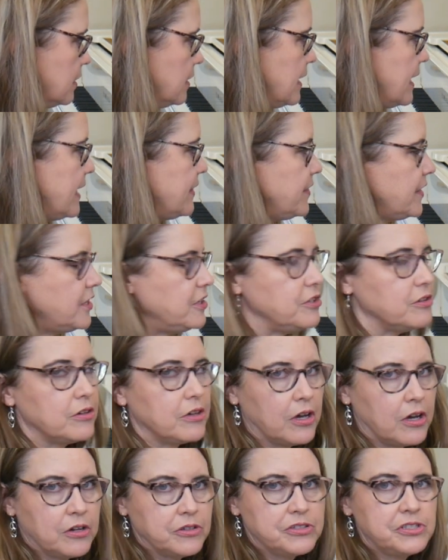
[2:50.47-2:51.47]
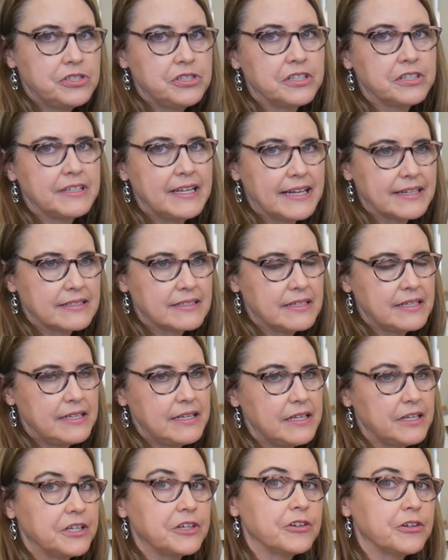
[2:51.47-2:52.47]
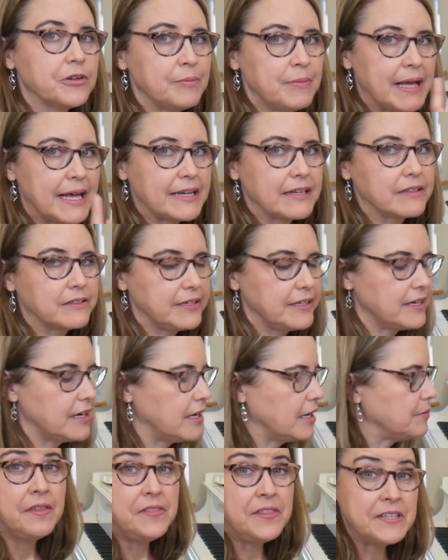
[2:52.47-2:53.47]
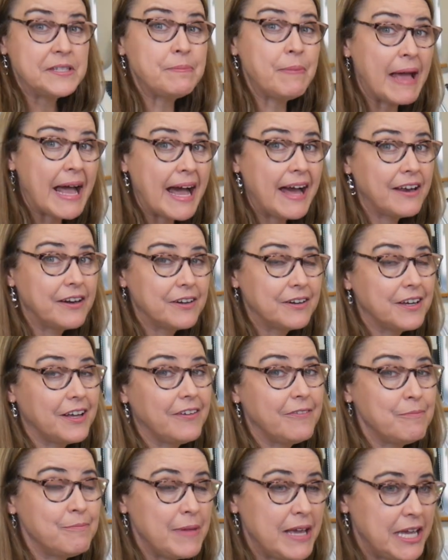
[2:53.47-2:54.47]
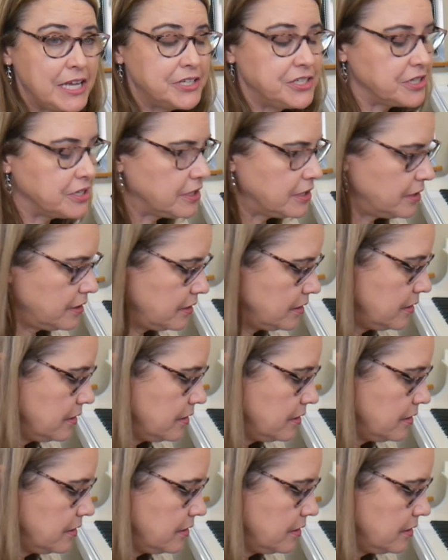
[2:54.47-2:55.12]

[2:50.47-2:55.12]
And then you go to your next key chromatically up. This pattern of major,